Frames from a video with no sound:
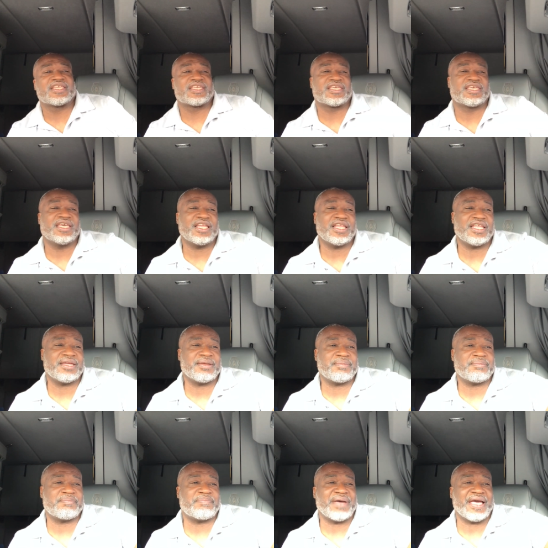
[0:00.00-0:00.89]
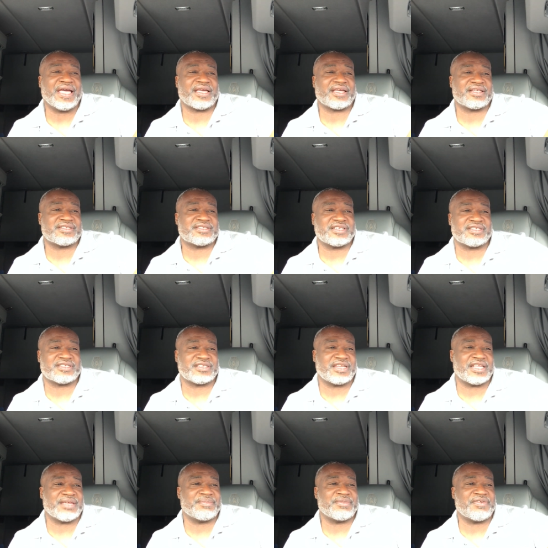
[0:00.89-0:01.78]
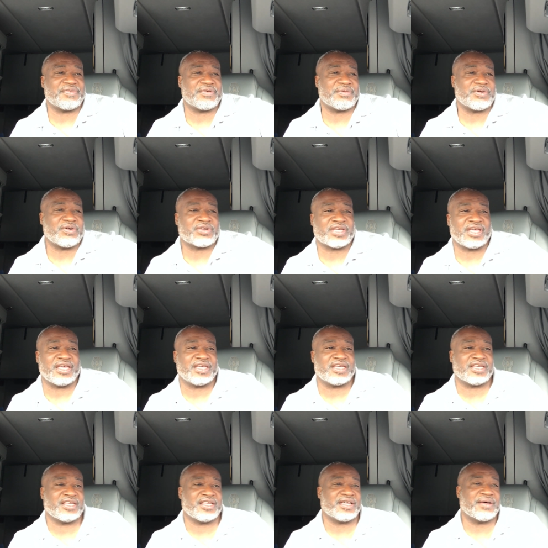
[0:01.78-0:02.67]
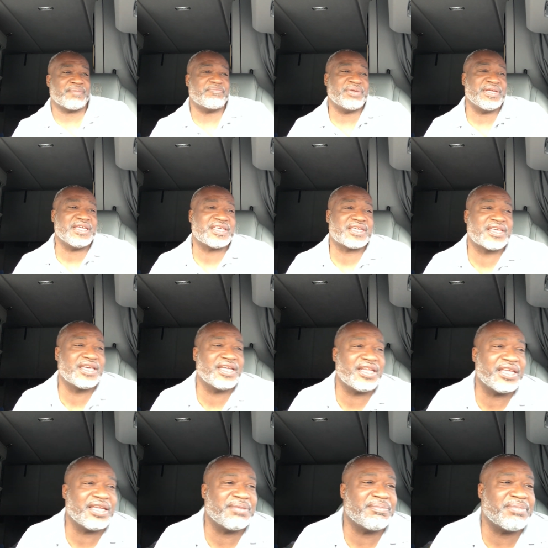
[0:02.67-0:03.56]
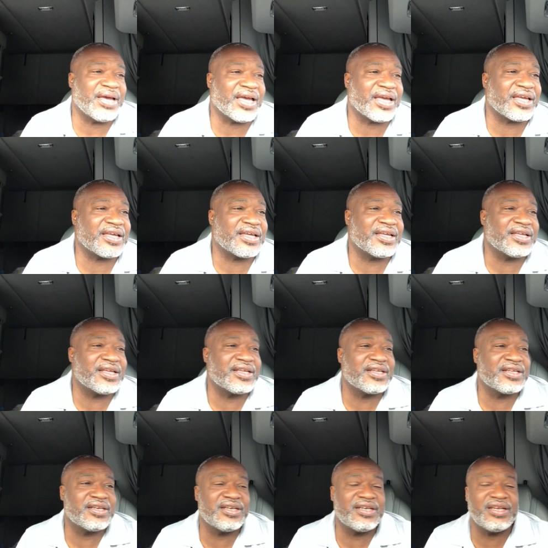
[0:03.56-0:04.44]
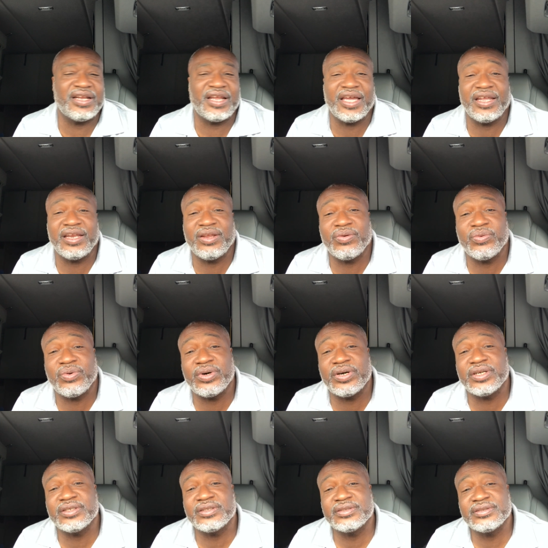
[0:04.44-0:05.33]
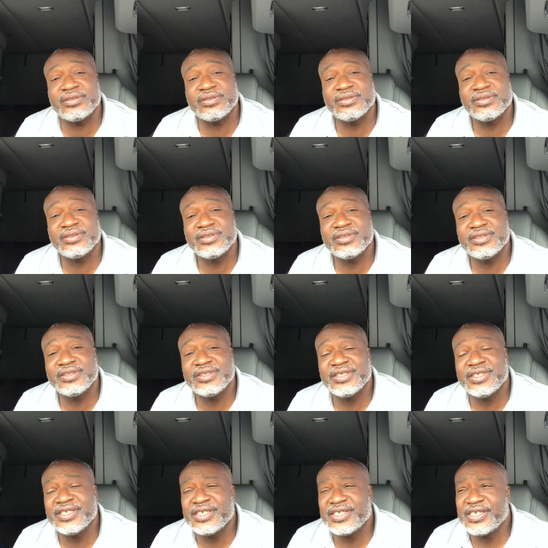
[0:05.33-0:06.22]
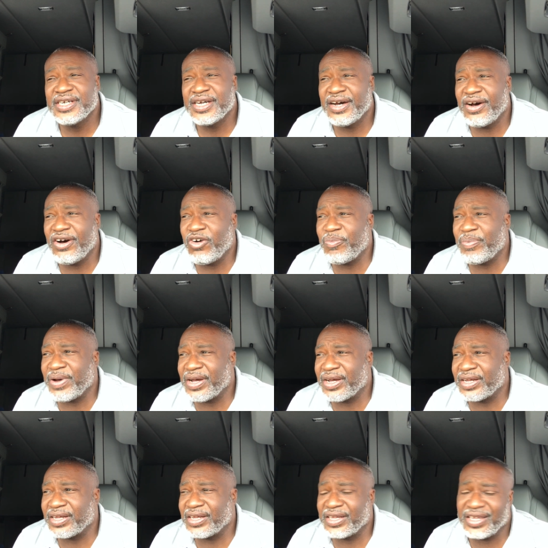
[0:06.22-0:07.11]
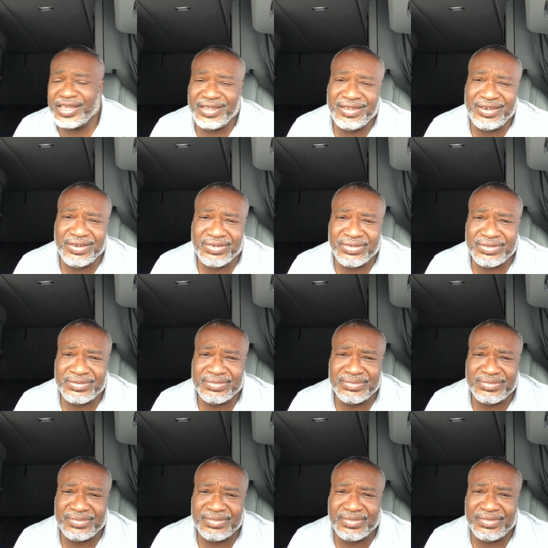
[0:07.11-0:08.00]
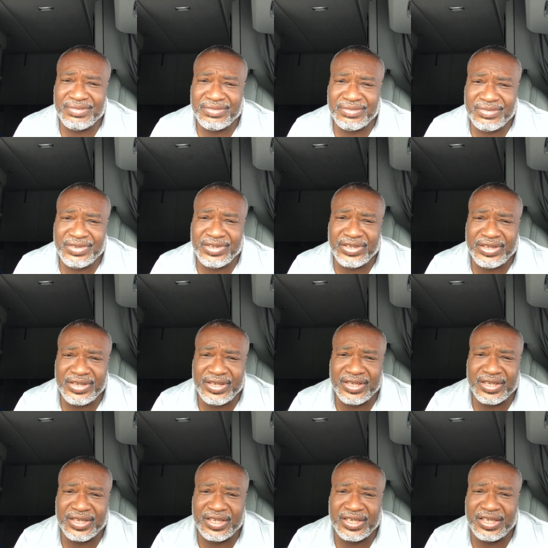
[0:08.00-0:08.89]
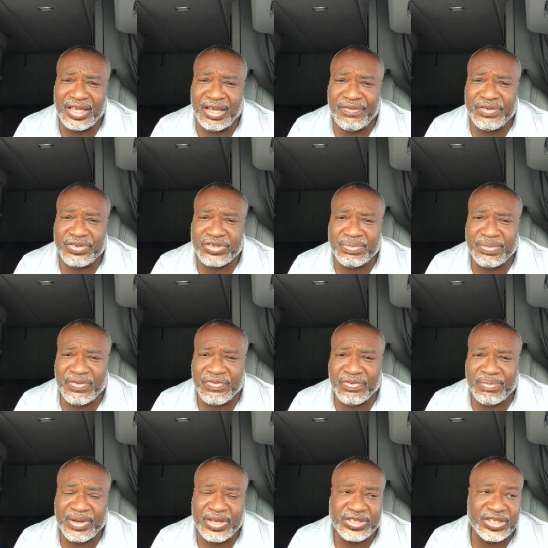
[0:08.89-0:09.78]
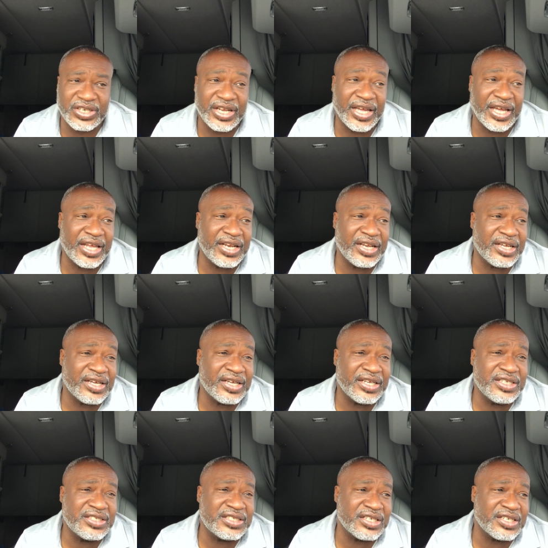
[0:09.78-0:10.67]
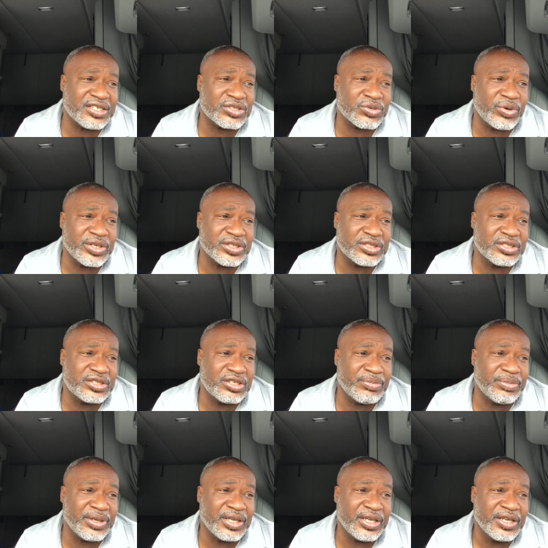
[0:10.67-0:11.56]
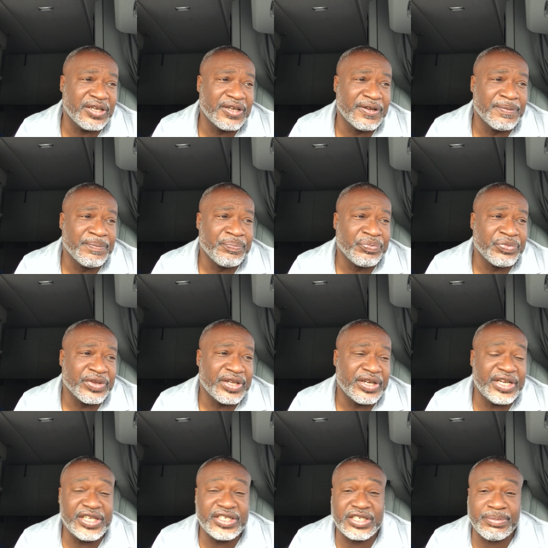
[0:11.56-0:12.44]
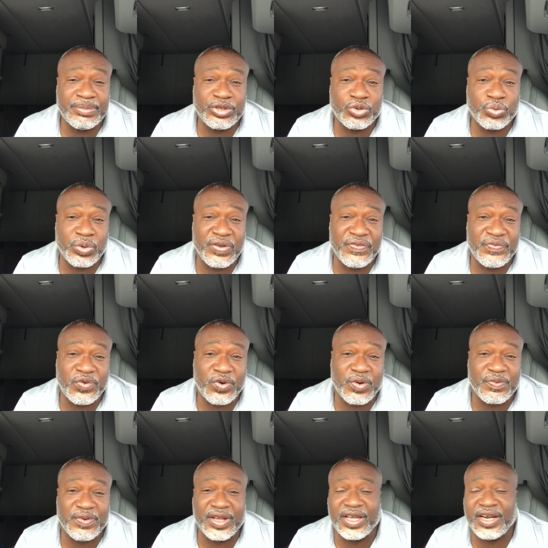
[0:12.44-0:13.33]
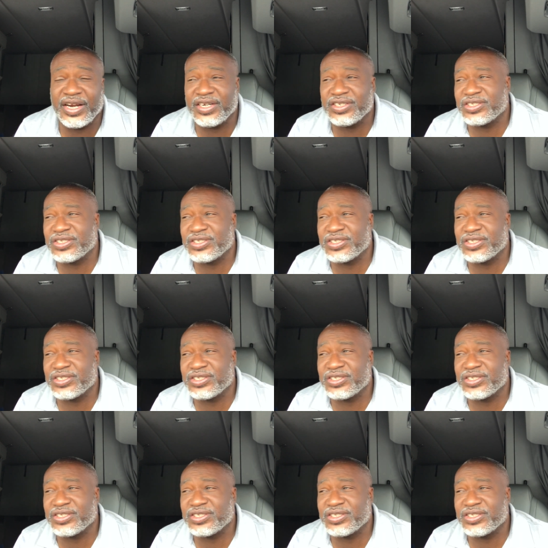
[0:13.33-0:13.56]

Killing Back, is that the name of it? Okay, be Killing Back 91. I hope I, you know, gave you some information. And he said this question to me, December 24th. Look at there.